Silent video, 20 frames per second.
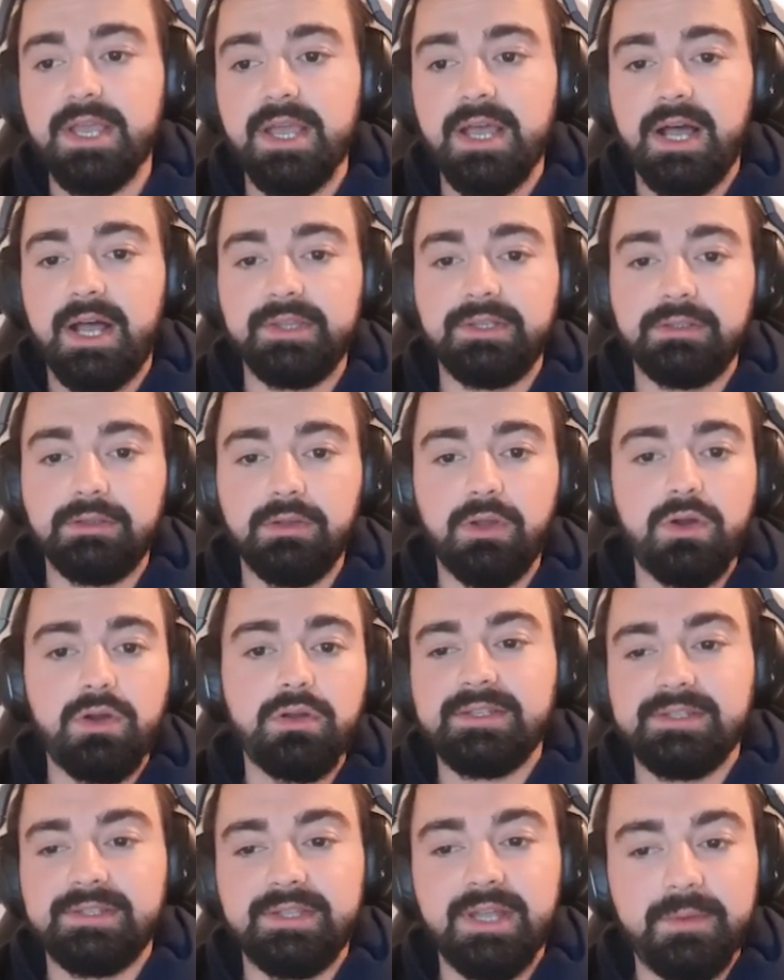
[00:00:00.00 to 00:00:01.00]
and the long
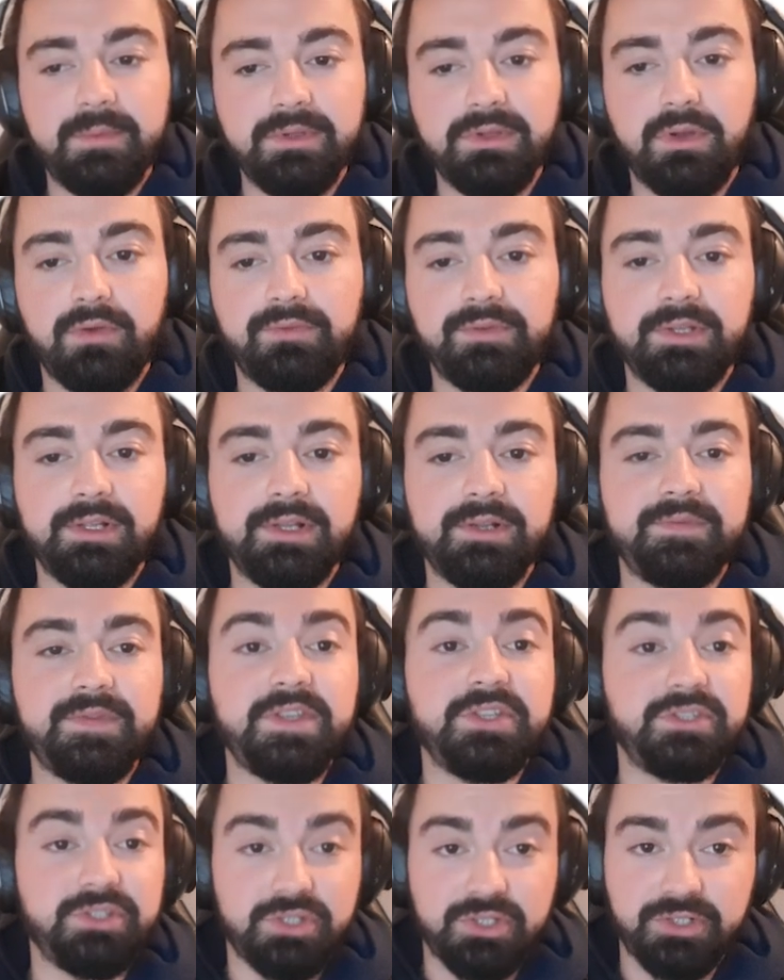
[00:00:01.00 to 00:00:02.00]
is double of the
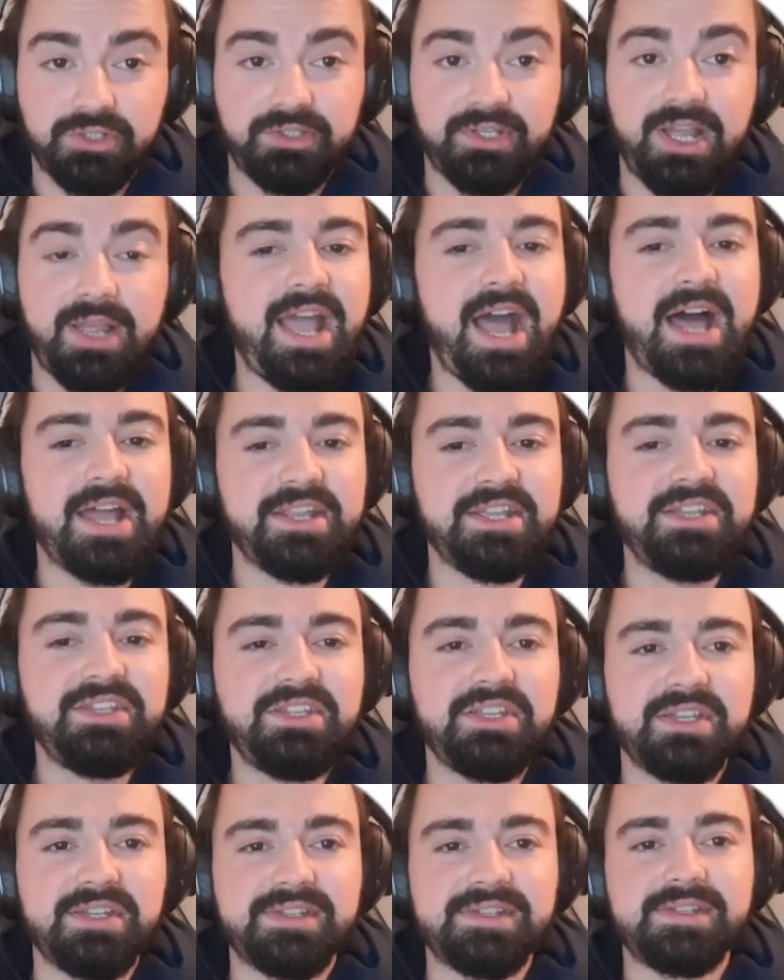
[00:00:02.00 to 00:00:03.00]
integer type, and it
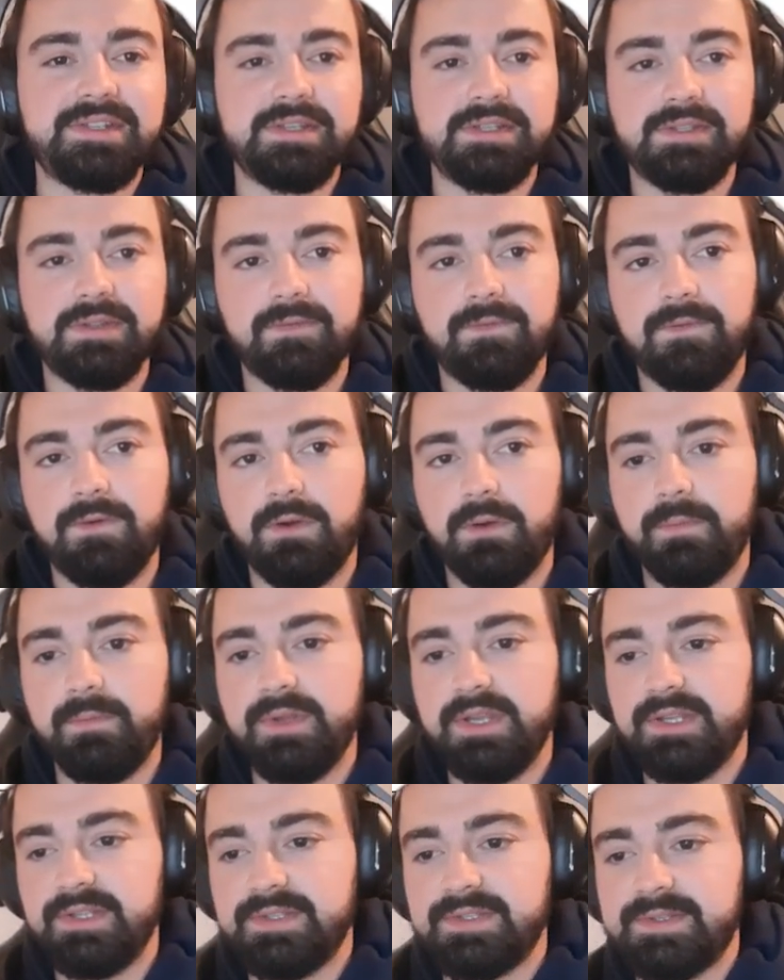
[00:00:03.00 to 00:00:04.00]
is 64
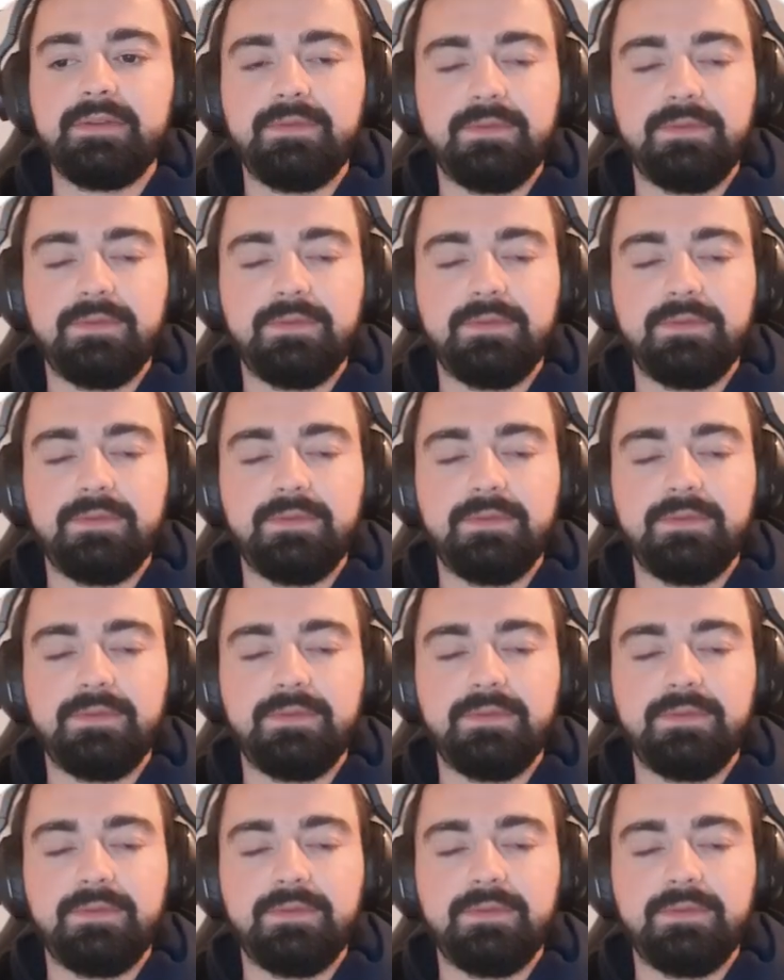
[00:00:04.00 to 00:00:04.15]
bits.